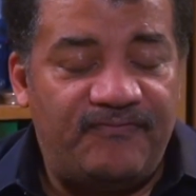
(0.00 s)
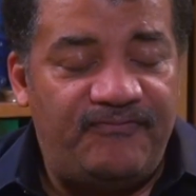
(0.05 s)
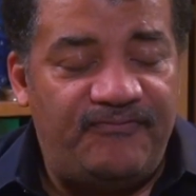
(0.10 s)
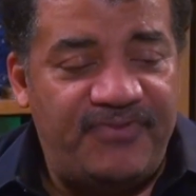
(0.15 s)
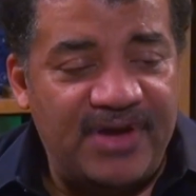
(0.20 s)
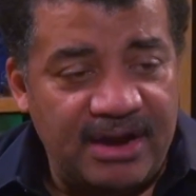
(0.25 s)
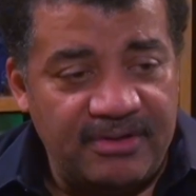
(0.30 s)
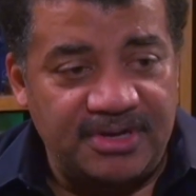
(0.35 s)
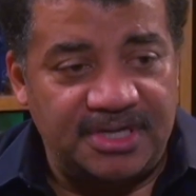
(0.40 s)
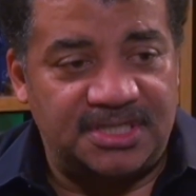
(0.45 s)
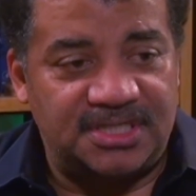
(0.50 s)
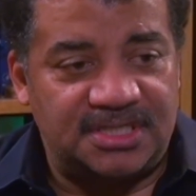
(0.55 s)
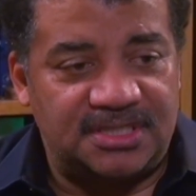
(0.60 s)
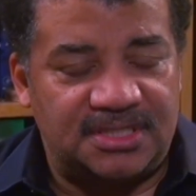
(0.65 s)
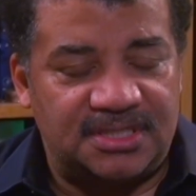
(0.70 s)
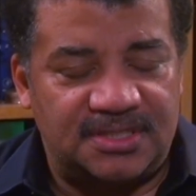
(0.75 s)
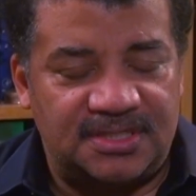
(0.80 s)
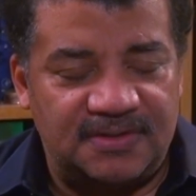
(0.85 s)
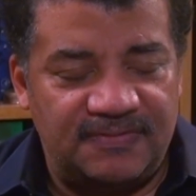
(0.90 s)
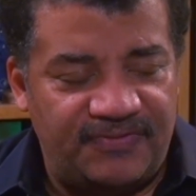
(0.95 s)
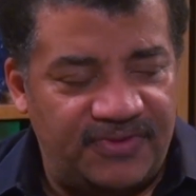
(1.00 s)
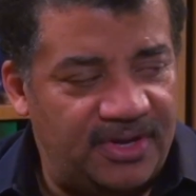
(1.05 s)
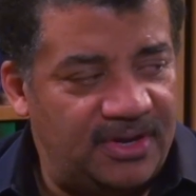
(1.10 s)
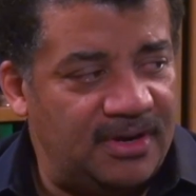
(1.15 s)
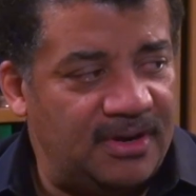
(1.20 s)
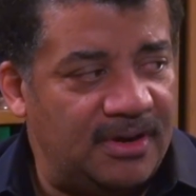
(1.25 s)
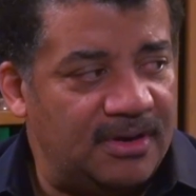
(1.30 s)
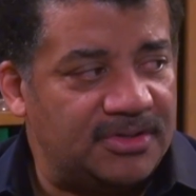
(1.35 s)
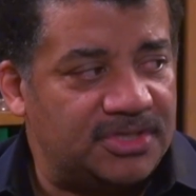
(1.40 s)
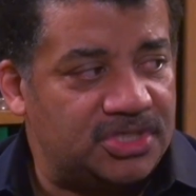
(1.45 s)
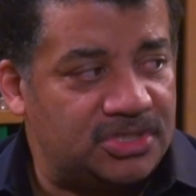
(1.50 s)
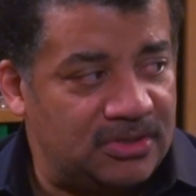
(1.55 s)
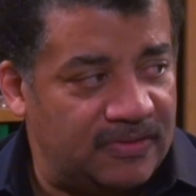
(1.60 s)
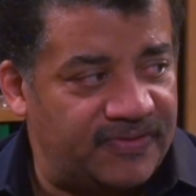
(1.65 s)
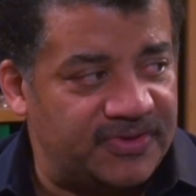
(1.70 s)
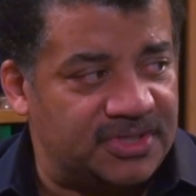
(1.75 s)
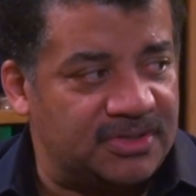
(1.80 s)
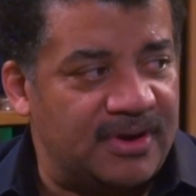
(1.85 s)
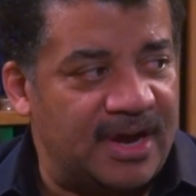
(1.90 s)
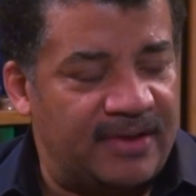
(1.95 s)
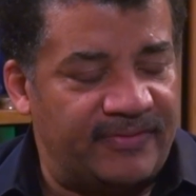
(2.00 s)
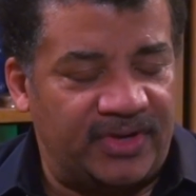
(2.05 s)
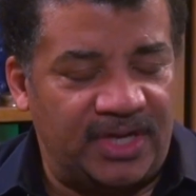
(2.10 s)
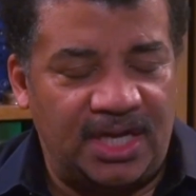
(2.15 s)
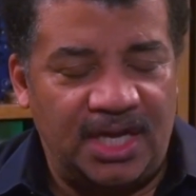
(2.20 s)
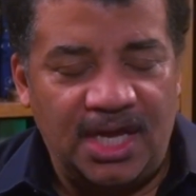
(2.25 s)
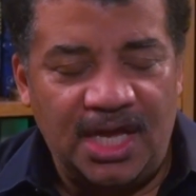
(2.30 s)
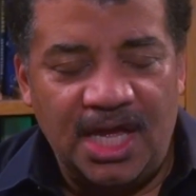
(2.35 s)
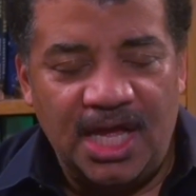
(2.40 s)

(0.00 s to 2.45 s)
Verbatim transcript: very severe surface gravity.